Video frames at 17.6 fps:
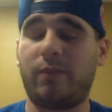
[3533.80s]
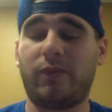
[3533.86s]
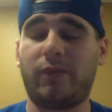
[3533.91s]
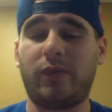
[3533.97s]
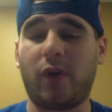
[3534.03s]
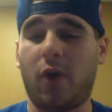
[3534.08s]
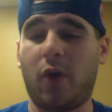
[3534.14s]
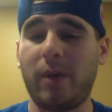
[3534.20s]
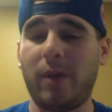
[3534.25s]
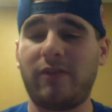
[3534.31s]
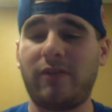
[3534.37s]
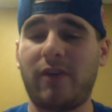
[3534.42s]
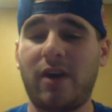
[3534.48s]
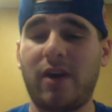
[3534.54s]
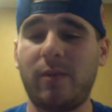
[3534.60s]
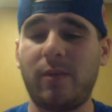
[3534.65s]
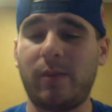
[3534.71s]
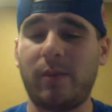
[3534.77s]
don't make
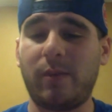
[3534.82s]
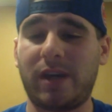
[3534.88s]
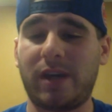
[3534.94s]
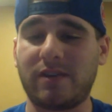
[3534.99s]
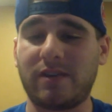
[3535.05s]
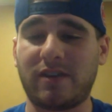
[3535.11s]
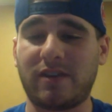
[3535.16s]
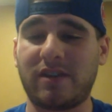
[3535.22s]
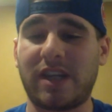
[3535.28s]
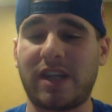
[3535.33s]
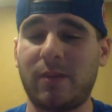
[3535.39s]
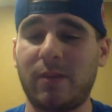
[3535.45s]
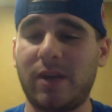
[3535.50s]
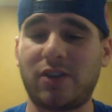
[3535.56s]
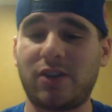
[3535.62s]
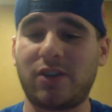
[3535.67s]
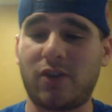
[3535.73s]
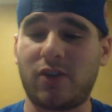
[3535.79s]
fun of me because this is going to
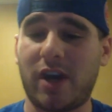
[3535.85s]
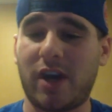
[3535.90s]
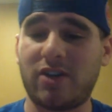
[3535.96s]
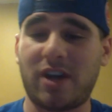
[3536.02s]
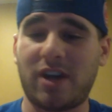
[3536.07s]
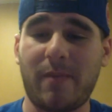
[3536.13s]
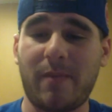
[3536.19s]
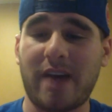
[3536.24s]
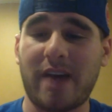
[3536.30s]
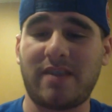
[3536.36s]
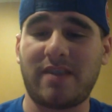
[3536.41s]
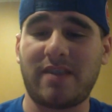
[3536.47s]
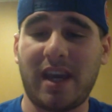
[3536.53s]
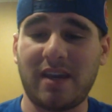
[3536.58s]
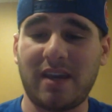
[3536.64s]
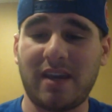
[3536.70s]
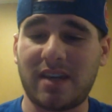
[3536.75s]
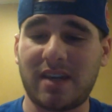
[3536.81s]
be a stretch and I'm not
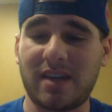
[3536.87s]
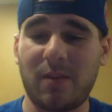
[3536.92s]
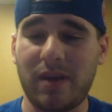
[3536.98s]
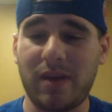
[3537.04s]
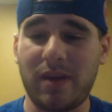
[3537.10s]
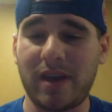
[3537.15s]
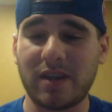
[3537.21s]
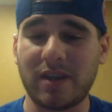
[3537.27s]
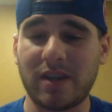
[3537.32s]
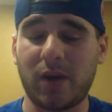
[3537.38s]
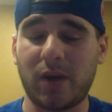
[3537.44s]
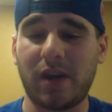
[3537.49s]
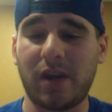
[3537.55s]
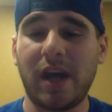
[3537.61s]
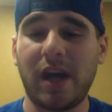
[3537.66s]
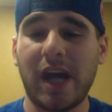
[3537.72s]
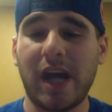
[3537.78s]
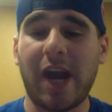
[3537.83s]
saying he's going to be this,
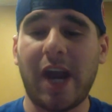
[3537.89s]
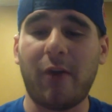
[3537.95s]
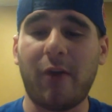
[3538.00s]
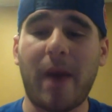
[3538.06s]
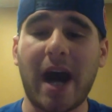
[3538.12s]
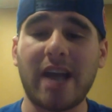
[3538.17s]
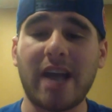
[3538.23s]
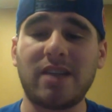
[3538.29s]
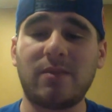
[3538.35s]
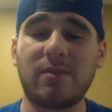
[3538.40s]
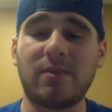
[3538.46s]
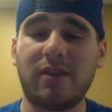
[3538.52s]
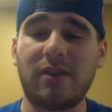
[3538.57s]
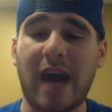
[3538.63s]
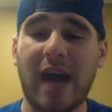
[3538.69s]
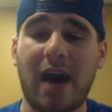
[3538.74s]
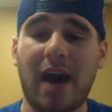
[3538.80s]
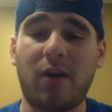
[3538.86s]
but it reminds me
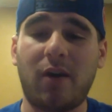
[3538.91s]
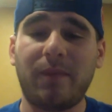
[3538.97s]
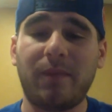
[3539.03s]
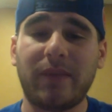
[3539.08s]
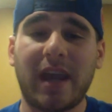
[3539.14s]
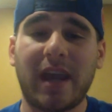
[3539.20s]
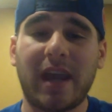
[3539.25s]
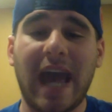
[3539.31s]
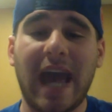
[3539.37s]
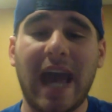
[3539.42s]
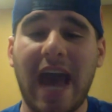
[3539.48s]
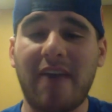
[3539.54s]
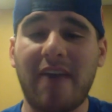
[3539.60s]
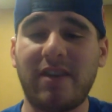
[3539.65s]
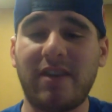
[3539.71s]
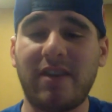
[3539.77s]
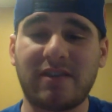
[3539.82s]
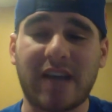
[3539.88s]
how
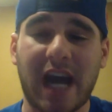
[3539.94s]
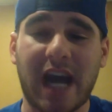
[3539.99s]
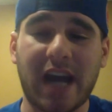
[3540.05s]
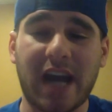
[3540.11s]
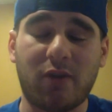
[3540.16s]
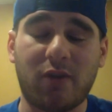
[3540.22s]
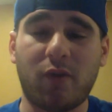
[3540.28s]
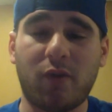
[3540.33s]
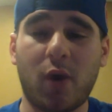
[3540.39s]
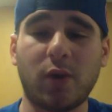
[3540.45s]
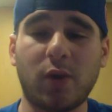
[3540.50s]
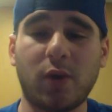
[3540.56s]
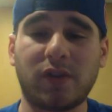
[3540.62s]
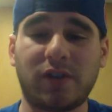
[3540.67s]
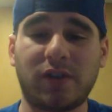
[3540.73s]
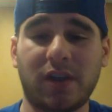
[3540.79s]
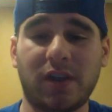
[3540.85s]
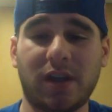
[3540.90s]
Evans kind of
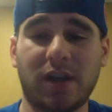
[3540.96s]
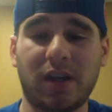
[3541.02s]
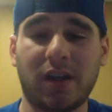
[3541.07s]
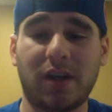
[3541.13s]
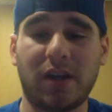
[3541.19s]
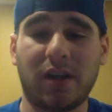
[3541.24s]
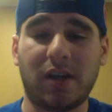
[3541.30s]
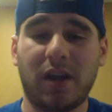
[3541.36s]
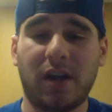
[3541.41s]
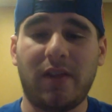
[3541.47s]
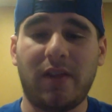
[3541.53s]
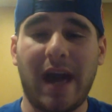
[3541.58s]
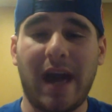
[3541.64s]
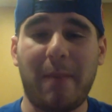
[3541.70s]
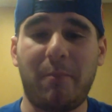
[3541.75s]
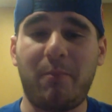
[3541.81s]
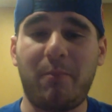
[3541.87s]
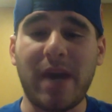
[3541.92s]
rose to
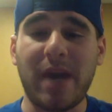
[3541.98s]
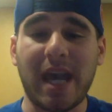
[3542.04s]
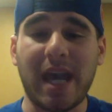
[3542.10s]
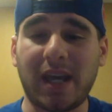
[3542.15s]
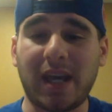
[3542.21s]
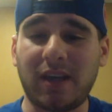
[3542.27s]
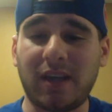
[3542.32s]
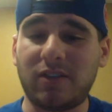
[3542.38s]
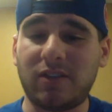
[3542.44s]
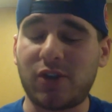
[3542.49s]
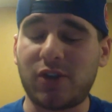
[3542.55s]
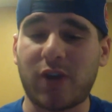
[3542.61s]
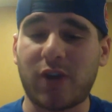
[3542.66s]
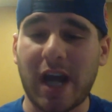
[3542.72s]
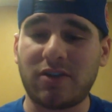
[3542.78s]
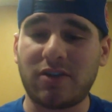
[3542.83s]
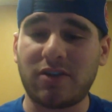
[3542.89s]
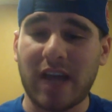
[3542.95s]
that big
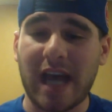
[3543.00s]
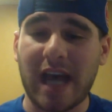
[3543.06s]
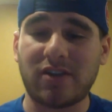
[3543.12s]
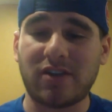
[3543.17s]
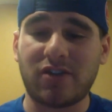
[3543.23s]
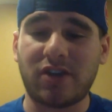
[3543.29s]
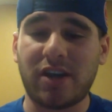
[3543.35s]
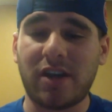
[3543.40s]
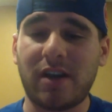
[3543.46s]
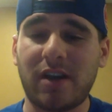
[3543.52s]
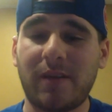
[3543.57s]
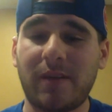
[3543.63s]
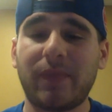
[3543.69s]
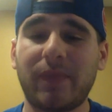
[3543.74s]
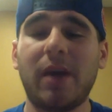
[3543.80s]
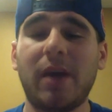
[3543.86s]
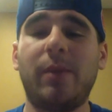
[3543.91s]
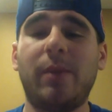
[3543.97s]
stretch last year
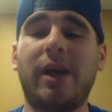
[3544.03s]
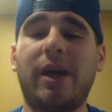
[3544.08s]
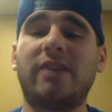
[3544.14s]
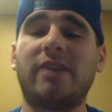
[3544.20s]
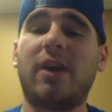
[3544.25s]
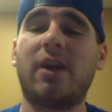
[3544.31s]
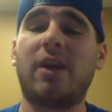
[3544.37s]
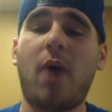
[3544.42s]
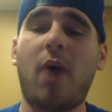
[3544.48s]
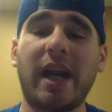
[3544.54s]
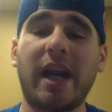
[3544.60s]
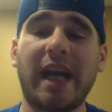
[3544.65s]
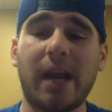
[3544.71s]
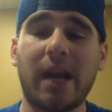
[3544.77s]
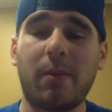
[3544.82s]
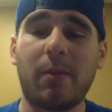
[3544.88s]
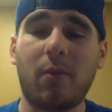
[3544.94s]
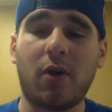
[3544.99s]
because they want to
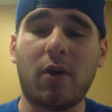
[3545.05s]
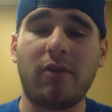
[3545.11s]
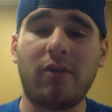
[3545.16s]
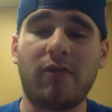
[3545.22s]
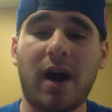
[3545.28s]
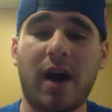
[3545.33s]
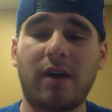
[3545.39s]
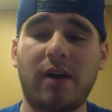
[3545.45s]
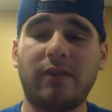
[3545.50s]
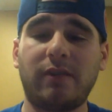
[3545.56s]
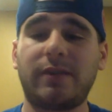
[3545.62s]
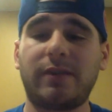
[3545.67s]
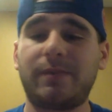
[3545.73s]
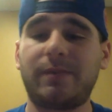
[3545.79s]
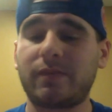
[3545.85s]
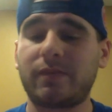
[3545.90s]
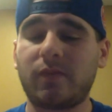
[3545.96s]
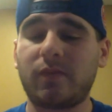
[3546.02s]
get him more involved.
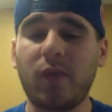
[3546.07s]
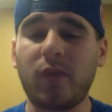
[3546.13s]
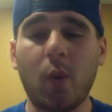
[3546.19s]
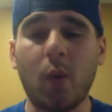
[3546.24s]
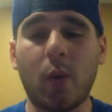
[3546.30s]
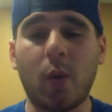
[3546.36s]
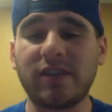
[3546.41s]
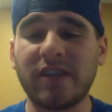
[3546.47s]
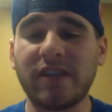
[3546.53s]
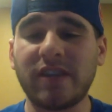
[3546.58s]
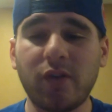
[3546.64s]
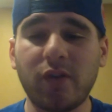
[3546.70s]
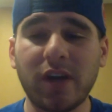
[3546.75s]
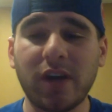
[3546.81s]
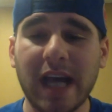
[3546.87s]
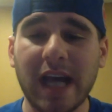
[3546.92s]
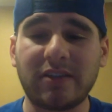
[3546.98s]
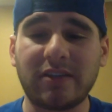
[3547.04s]
Once they
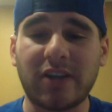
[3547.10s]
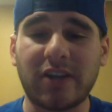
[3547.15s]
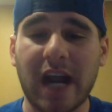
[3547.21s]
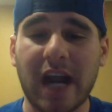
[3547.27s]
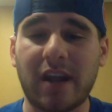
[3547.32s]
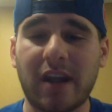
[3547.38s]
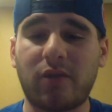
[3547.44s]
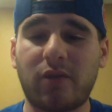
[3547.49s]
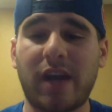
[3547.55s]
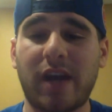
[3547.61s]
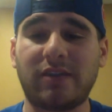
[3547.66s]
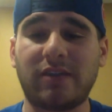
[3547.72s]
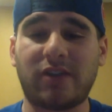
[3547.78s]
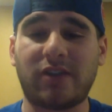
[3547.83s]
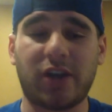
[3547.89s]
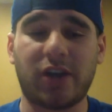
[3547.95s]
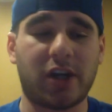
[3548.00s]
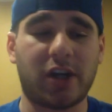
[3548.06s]
realize they're out of the race,
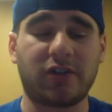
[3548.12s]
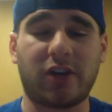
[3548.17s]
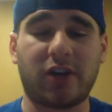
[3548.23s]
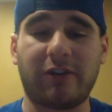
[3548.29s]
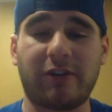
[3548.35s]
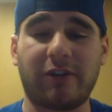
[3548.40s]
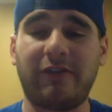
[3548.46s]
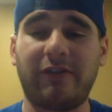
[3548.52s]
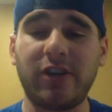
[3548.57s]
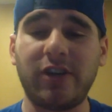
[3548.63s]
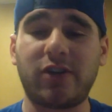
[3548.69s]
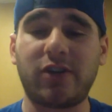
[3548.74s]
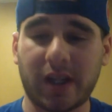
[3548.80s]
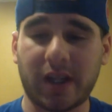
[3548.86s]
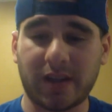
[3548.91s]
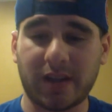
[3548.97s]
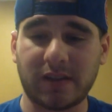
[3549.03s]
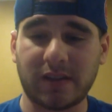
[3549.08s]
they're going to start
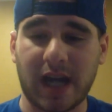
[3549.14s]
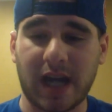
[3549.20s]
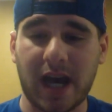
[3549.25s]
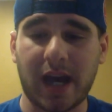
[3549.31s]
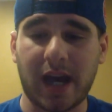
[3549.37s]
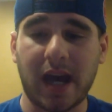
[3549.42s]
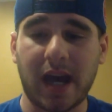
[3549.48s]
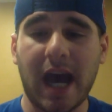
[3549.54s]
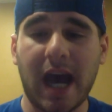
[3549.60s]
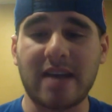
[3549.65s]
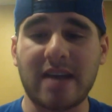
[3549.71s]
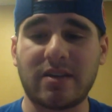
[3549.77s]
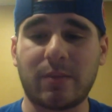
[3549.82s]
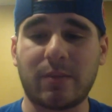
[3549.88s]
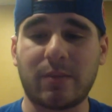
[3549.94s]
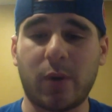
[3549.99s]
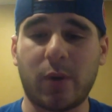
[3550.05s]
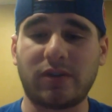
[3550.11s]
featuring this guy as
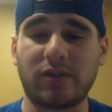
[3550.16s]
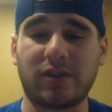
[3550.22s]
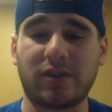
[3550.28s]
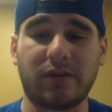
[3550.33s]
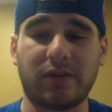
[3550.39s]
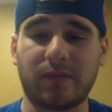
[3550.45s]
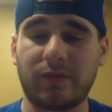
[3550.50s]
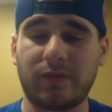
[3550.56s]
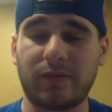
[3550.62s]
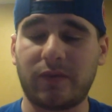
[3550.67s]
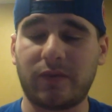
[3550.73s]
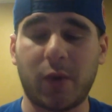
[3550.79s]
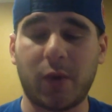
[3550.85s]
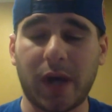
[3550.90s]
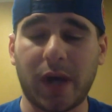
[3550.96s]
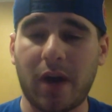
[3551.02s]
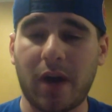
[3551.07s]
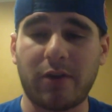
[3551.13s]
opposed to
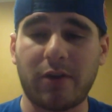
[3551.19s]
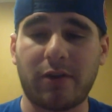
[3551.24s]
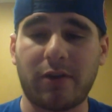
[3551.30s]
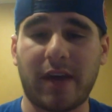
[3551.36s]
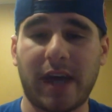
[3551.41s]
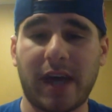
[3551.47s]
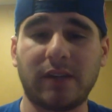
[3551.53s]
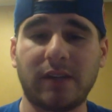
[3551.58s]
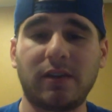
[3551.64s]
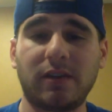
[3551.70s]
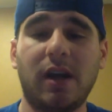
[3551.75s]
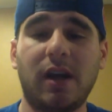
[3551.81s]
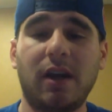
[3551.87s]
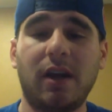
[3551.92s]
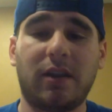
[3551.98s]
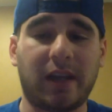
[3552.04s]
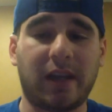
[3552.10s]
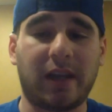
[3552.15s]
doing other things.
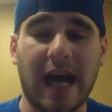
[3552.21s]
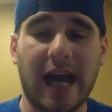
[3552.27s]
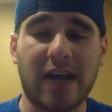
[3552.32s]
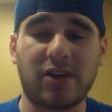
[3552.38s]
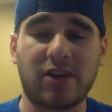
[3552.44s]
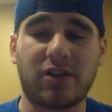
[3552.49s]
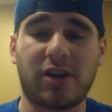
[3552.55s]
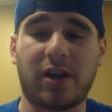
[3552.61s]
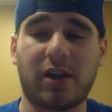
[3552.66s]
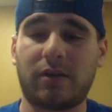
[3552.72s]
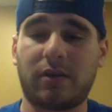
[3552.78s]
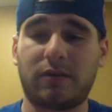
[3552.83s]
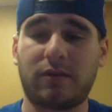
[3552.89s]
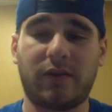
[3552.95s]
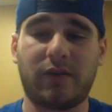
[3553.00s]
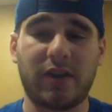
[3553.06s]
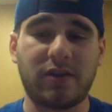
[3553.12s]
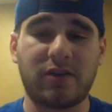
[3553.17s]
Like last year,
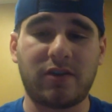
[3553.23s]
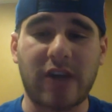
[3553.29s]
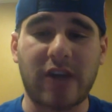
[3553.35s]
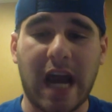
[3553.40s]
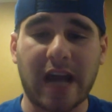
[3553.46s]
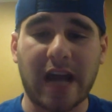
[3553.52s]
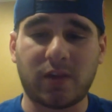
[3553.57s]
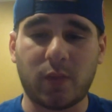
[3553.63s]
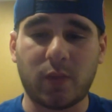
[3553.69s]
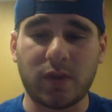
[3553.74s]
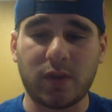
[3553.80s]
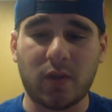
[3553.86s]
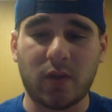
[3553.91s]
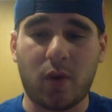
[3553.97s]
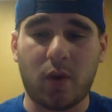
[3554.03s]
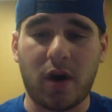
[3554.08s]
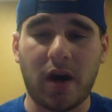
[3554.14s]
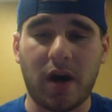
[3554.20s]
Vincent Jackson was the
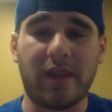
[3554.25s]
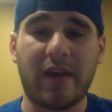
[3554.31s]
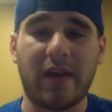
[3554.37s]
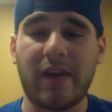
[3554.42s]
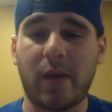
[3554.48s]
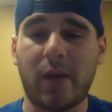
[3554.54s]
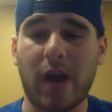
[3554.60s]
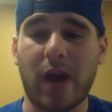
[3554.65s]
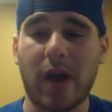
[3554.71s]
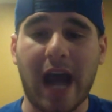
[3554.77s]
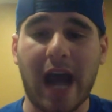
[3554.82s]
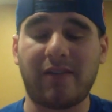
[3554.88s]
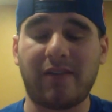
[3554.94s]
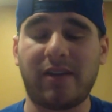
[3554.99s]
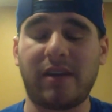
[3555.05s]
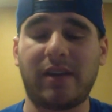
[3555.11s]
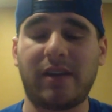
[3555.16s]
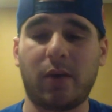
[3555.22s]
one, and then they were out
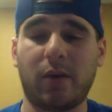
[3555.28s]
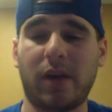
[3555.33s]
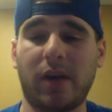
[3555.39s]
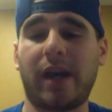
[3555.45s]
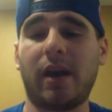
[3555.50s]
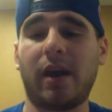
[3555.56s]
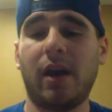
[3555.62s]
of it, and they were like,